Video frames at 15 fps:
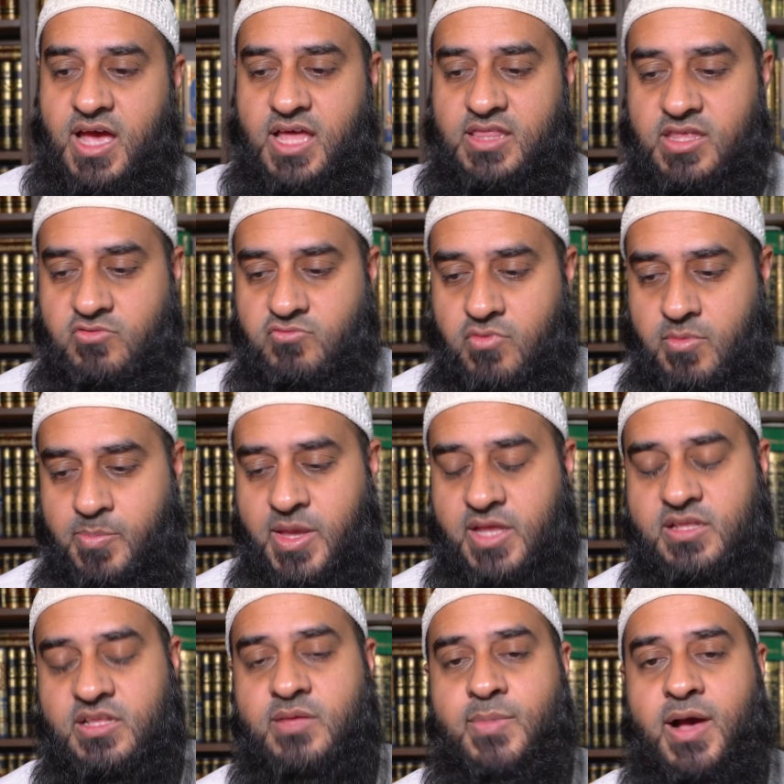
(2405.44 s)
and then
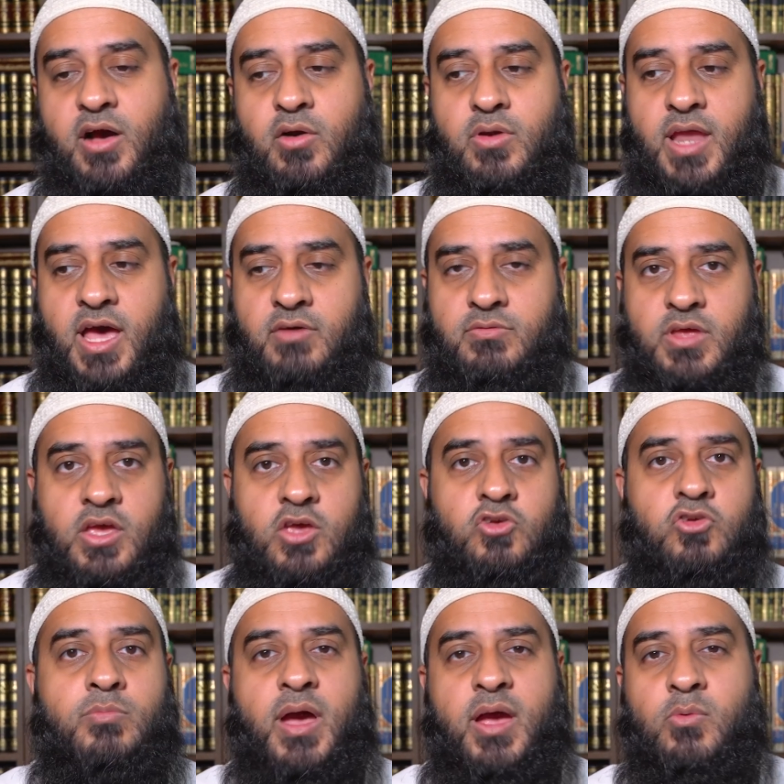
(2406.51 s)
repeating them out loud,
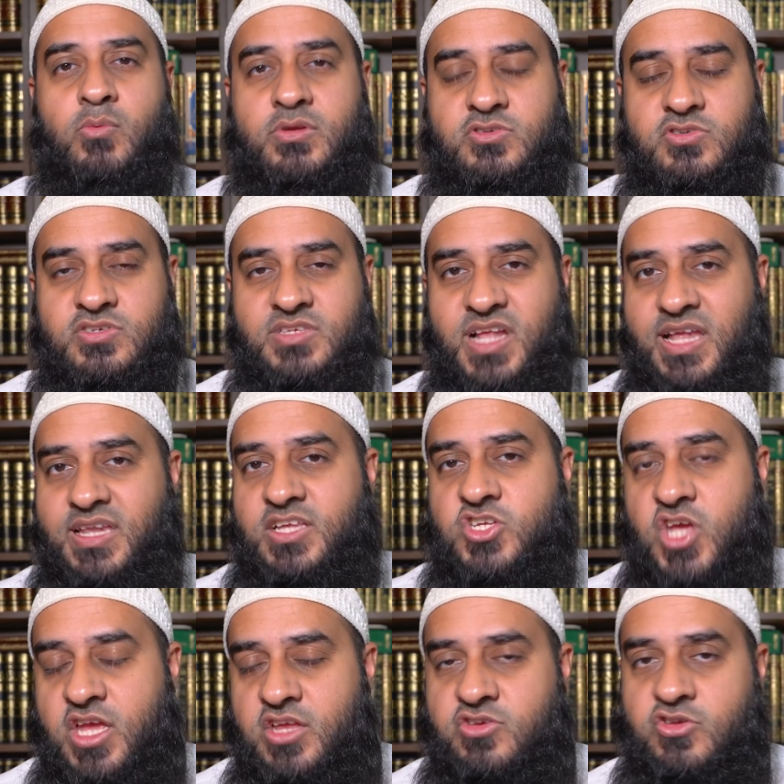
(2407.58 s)
you might want to slightly
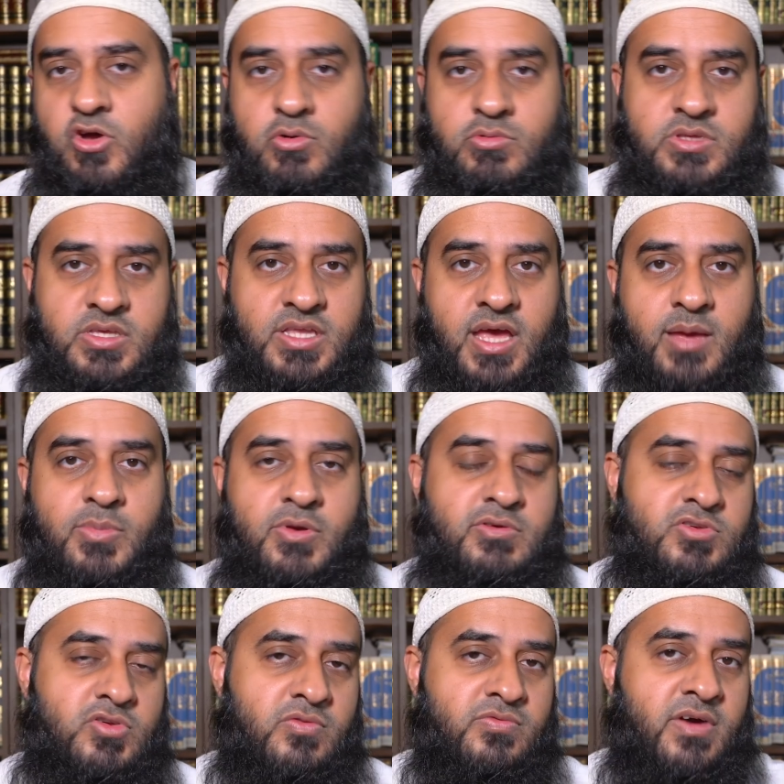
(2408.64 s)
change and alter that
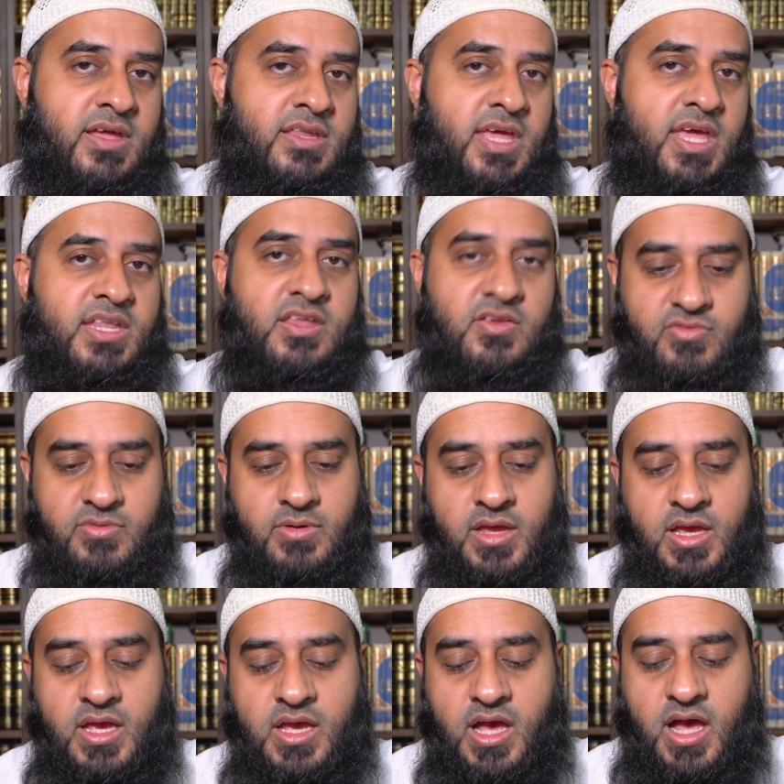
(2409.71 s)
because you find a different
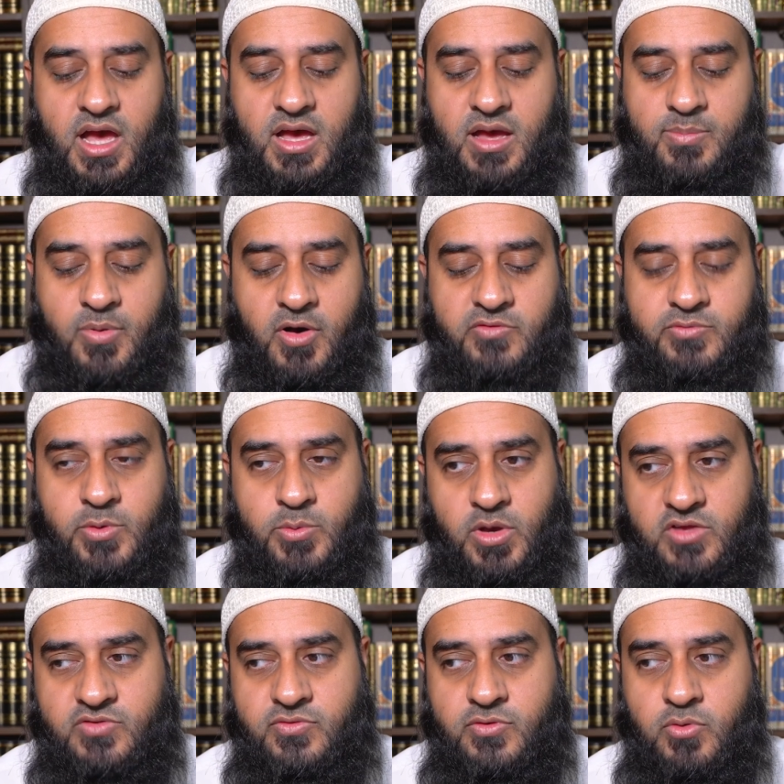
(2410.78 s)
pathway
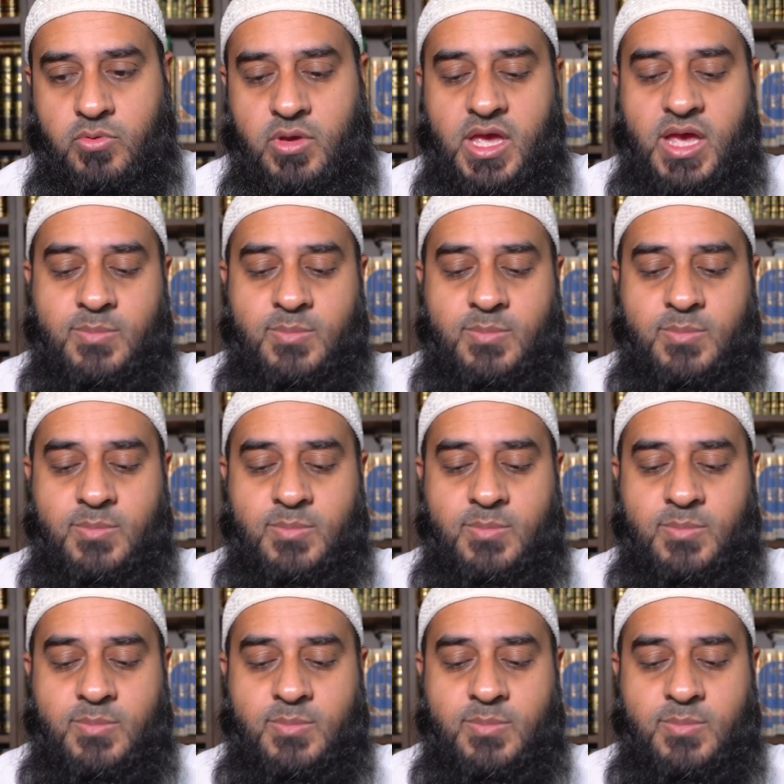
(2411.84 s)
works for you.